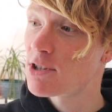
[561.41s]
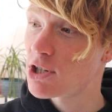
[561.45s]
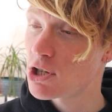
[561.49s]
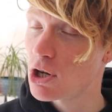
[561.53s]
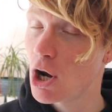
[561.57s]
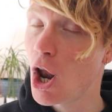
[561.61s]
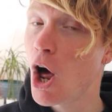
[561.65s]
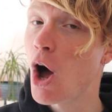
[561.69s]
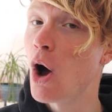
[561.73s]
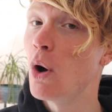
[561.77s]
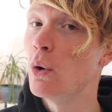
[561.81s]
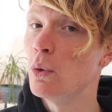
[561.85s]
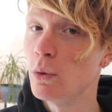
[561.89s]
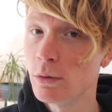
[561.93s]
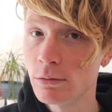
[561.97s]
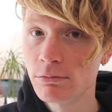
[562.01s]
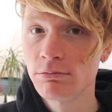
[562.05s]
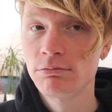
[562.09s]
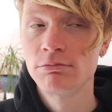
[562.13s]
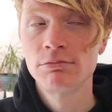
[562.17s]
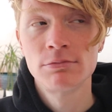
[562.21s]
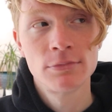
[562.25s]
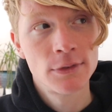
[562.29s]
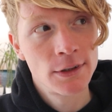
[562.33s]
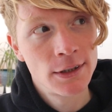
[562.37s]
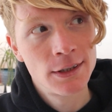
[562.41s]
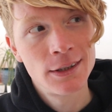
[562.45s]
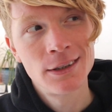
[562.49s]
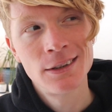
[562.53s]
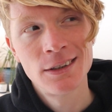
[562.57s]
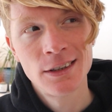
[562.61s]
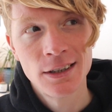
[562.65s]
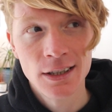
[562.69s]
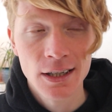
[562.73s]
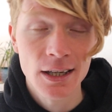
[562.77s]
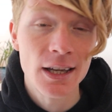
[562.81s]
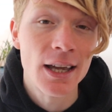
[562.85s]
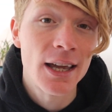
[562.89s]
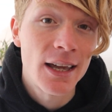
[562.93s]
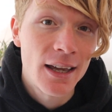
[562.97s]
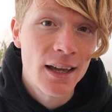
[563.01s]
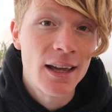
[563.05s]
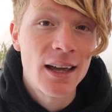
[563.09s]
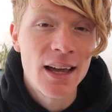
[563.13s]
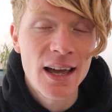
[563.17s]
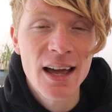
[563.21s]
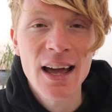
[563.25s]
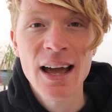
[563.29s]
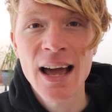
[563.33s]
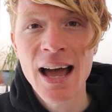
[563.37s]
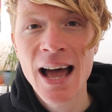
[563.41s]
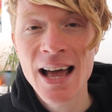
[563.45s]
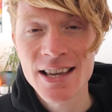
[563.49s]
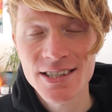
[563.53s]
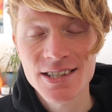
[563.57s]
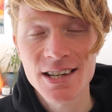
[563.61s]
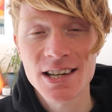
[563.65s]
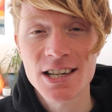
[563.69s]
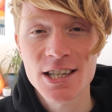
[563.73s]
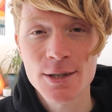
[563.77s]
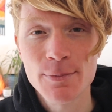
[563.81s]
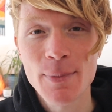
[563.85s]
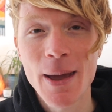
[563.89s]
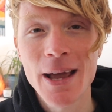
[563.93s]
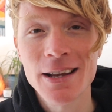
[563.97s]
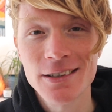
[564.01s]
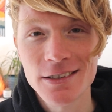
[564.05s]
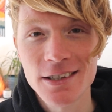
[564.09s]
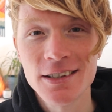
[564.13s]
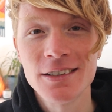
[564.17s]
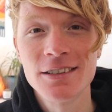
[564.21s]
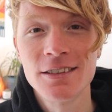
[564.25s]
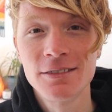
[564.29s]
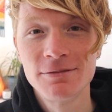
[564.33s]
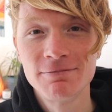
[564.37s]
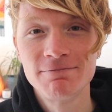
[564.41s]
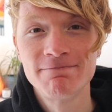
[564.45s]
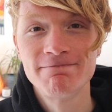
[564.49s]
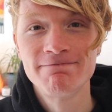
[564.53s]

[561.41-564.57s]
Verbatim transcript: slow, as expected.